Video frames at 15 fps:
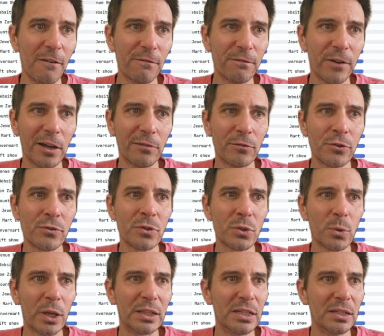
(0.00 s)

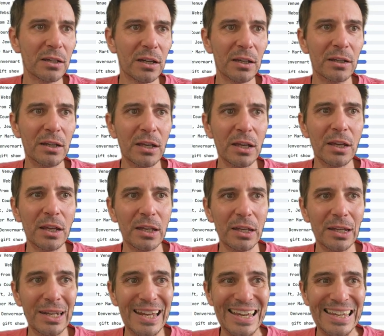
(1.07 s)
529
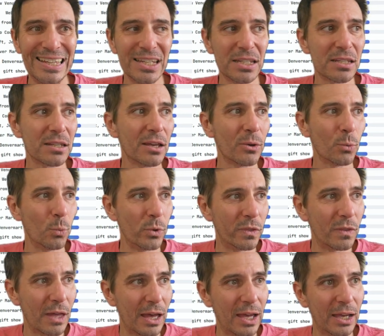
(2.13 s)
links
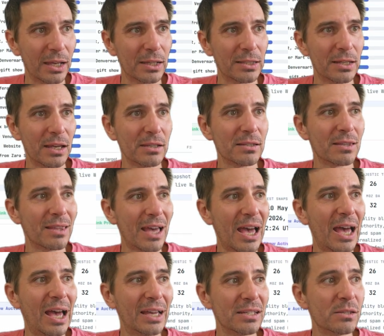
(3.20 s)
with that anchor text.
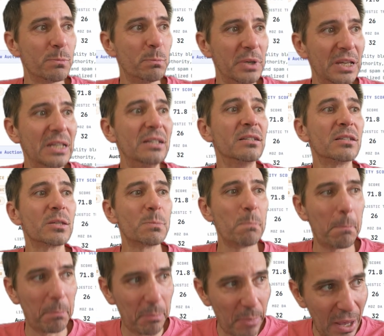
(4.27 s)
That has been
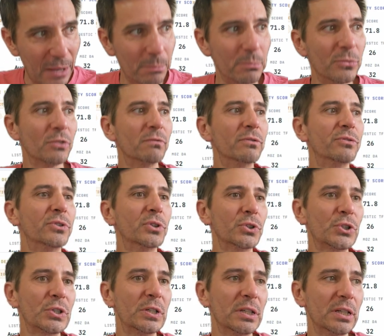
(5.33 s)
spammed,
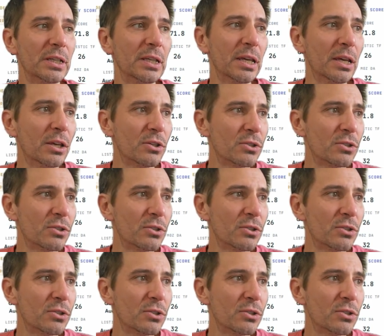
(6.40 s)
unfortunately.